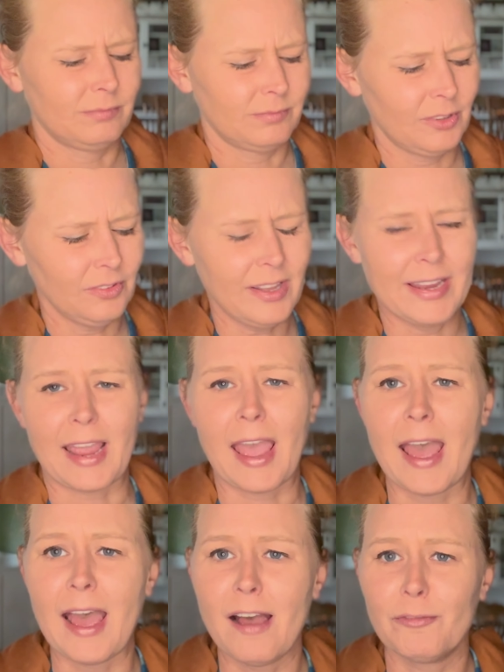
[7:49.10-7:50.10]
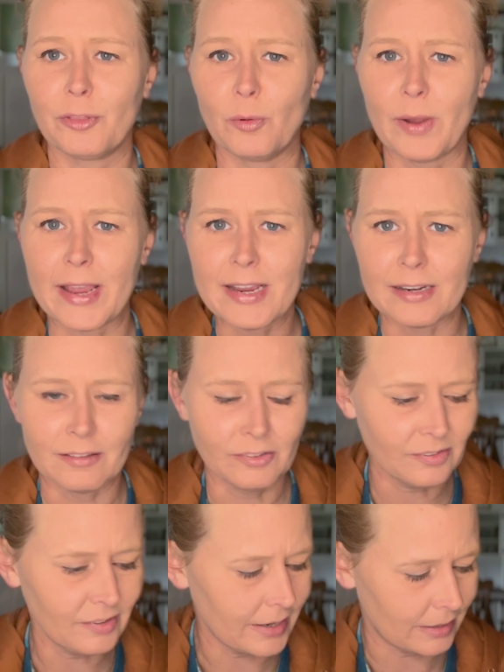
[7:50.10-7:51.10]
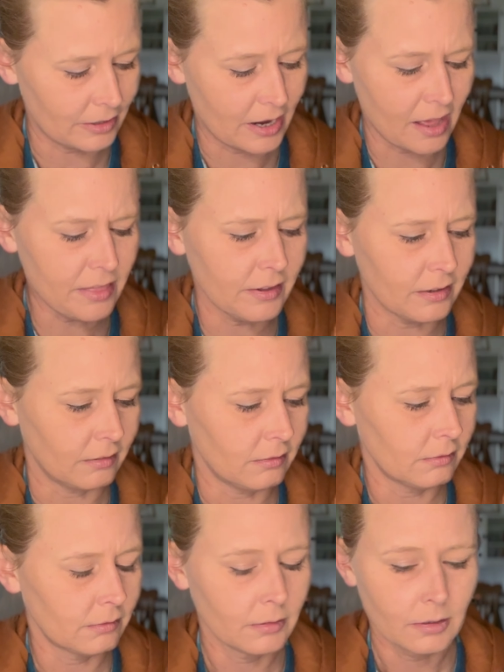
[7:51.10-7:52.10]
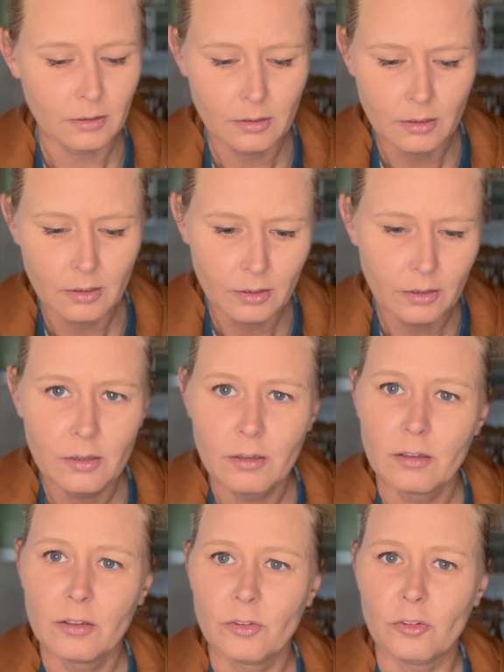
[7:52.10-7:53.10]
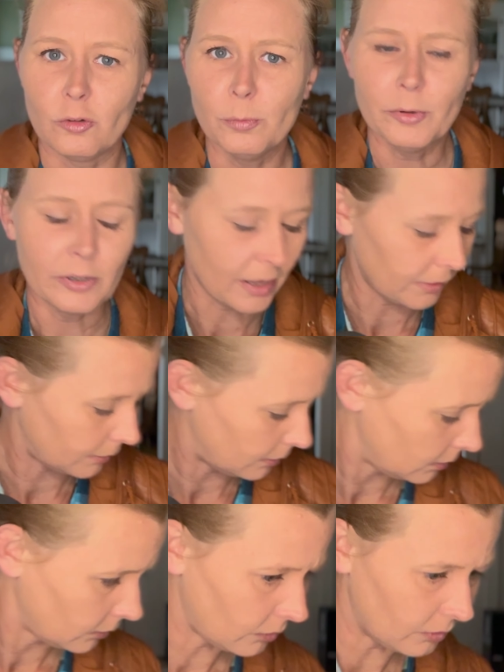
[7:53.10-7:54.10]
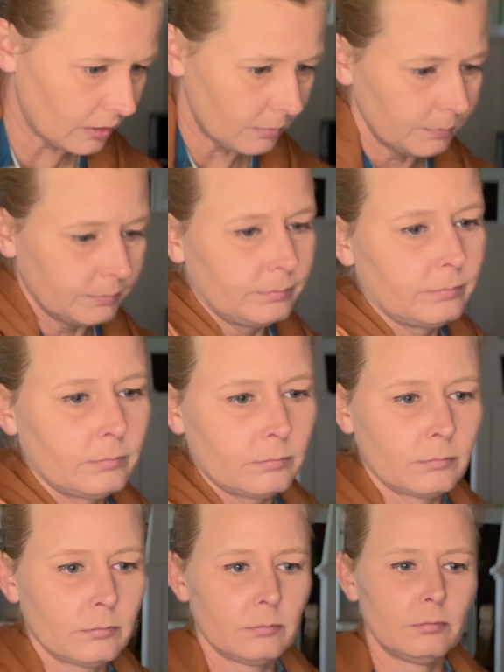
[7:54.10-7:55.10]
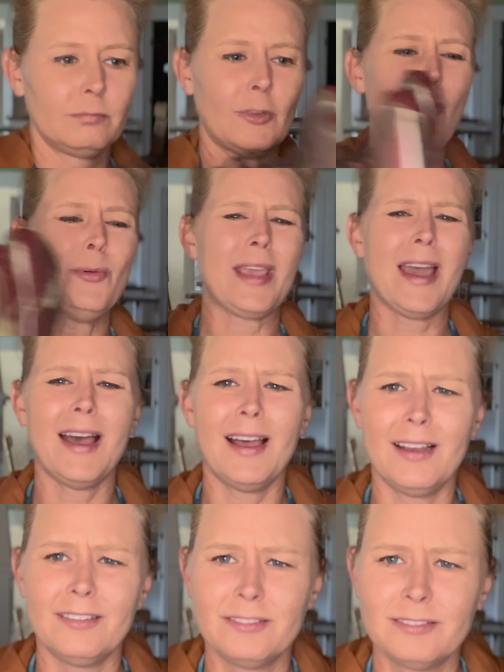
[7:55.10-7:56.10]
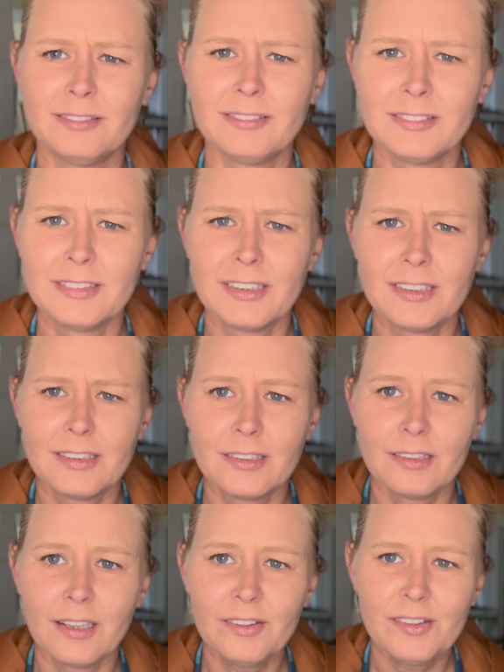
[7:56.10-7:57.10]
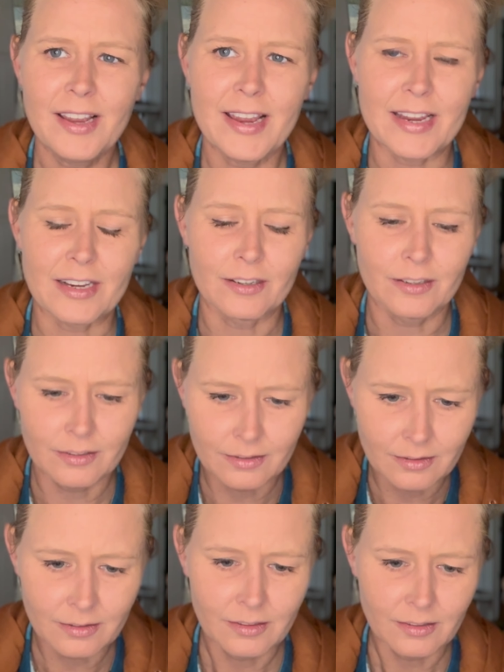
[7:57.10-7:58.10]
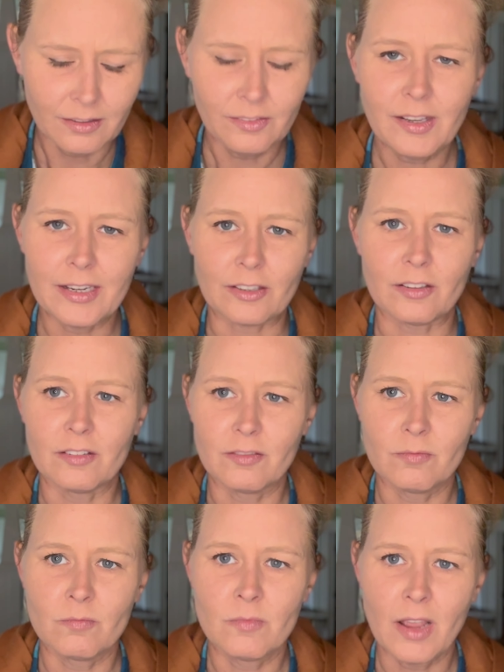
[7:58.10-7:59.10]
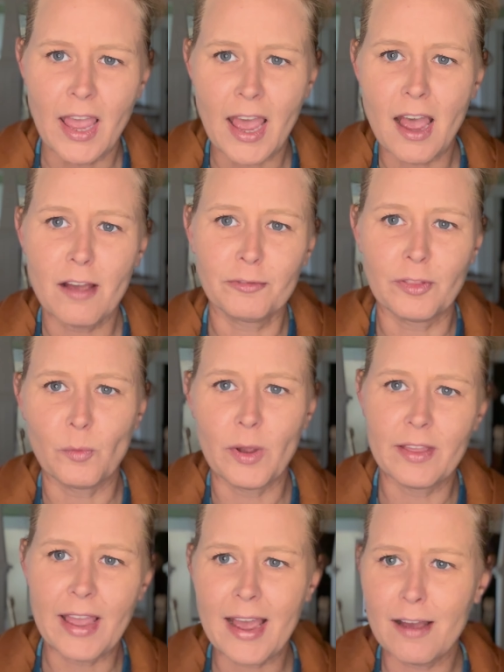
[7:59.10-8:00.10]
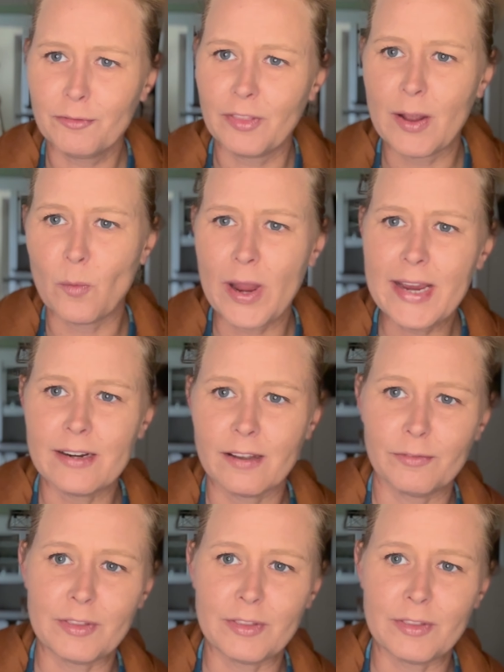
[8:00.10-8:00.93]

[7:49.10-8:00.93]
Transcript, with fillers: It's like half the weight. This is like nothing. Super nothing. Oh, yeah. It's like, it's like half the half the weight of